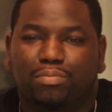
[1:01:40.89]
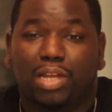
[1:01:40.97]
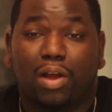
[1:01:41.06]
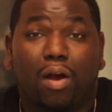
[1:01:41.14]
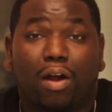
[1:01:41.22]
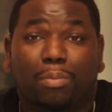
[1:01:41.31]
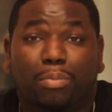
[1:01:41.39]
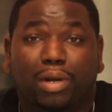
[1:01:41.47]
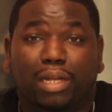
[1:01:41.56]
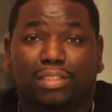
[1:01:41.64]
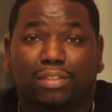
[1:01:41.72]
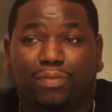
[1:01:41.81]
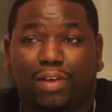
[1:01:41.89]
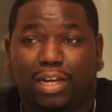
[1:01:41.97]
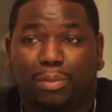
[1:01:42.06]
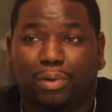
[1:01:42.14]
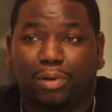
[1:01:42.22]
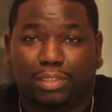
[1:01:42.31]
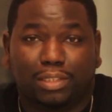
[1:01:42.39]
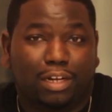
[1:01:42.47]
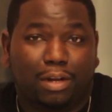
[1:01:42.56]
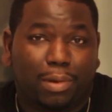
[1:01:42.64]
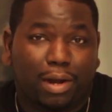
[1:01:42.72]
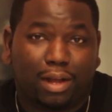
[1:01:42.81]
be hard pressed to find a person
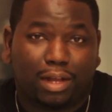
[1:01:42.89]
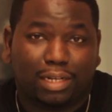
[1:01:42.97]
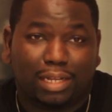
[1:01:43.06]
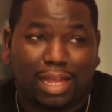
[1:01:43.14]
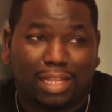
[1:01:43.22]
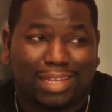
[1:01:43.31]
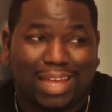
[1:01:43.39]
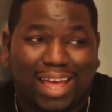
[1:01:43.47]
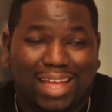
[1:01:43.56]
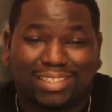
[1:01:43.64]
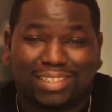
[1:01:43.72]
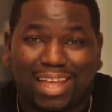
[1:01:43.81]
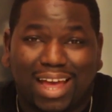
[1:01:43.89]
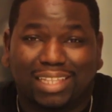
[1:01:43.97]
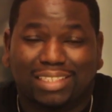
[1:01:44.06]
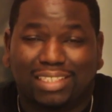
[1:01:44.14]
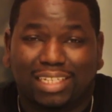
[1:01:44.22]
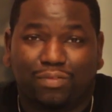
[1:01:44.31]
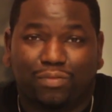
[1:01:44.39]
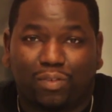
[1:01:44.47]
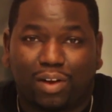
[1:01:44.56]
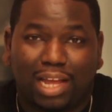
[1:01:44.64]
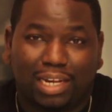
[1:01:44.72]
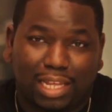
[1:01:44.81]
in America that has not seen
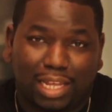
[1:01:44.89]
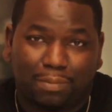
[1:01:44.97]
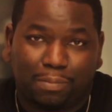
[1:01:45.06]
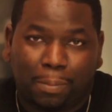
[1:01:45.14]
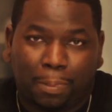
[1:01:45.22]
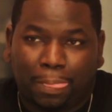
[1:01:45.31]
Friday